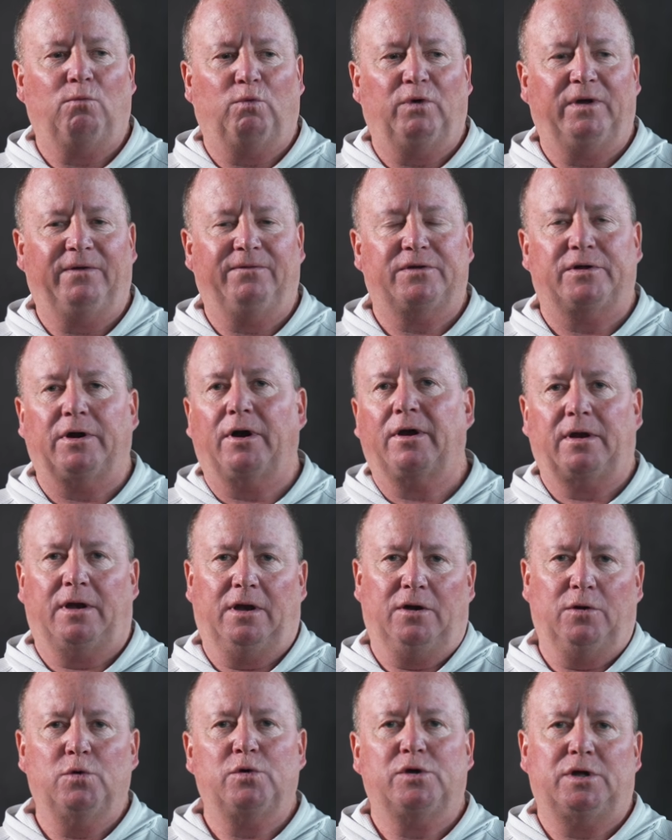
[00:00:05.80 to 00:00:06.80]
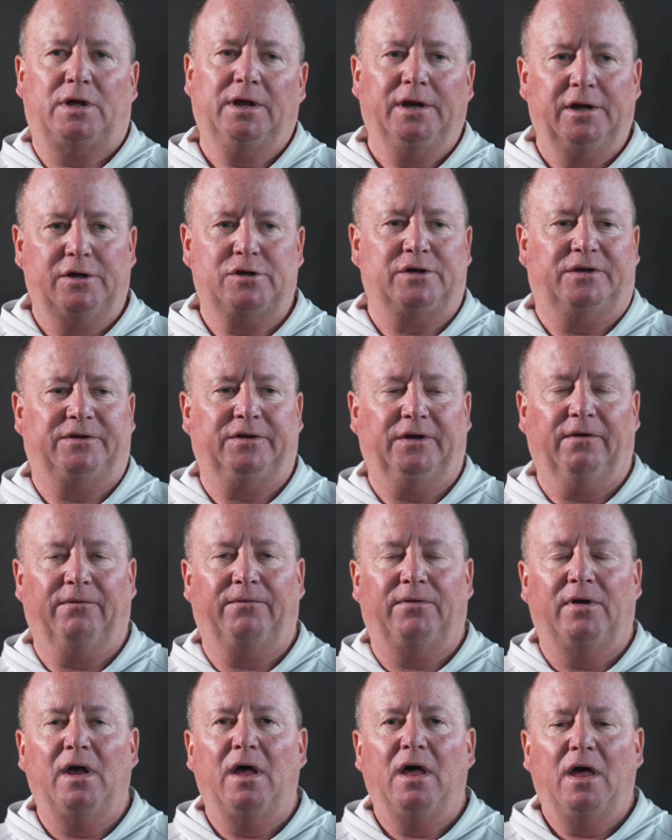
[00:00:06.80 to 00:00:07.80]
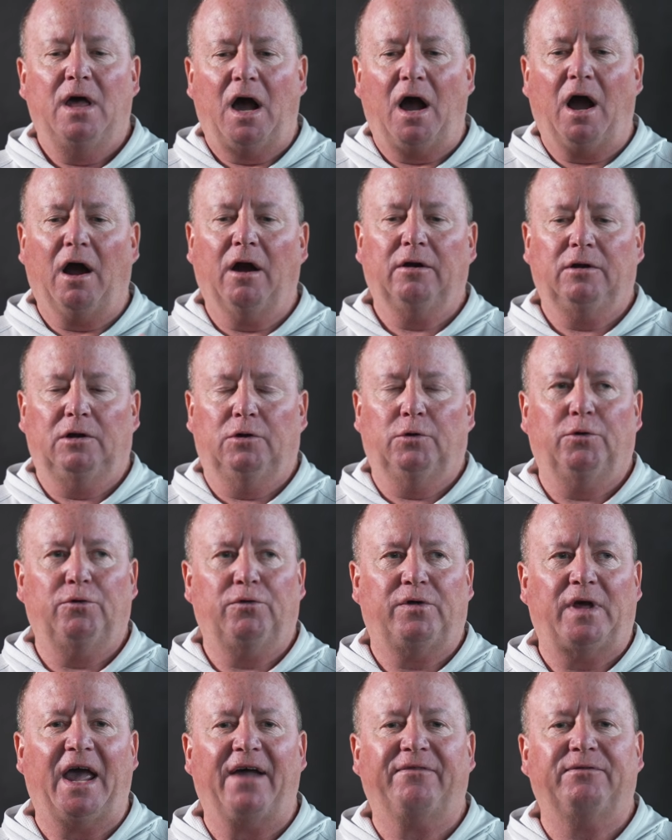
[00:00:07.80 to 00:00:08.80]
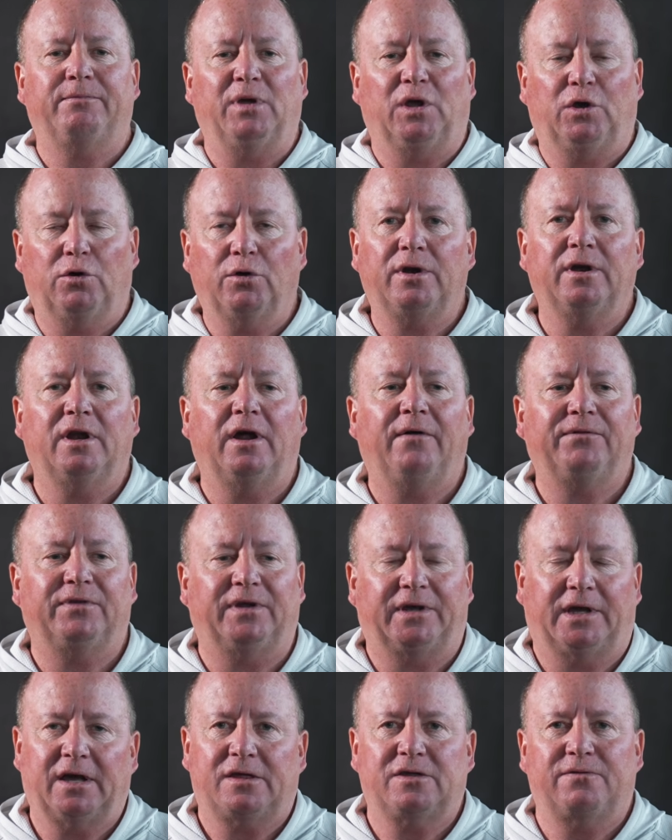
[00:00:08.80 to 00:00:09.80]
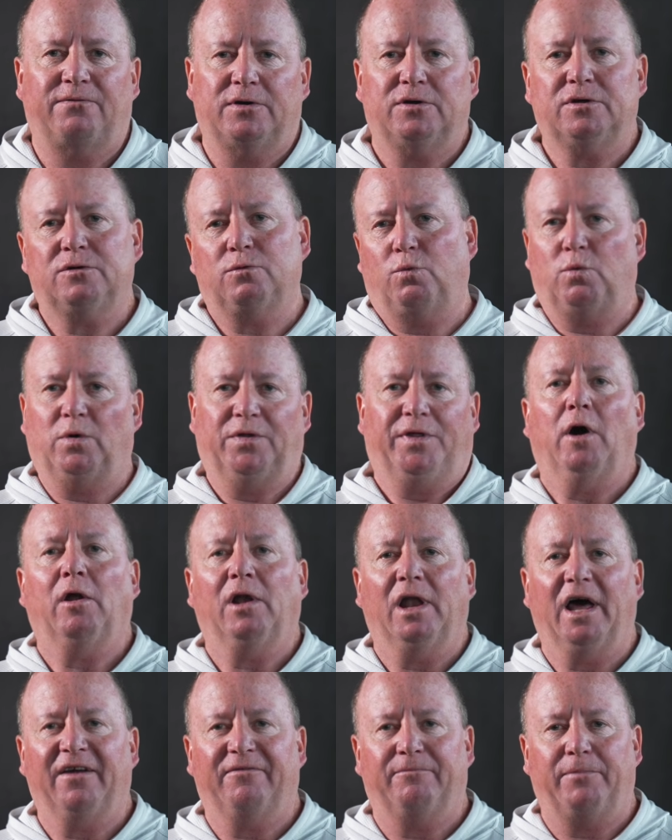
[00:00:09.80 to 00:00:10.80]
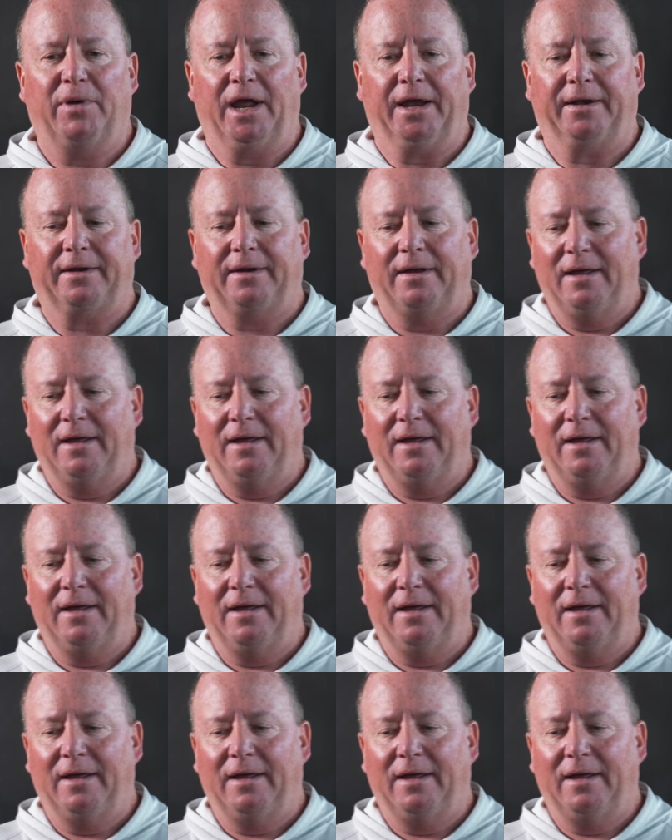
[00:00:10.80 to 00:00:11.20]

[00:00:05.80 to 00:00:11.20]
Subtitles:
we've started a new initiative. Our lures have to be good enough to catch fish without live bait.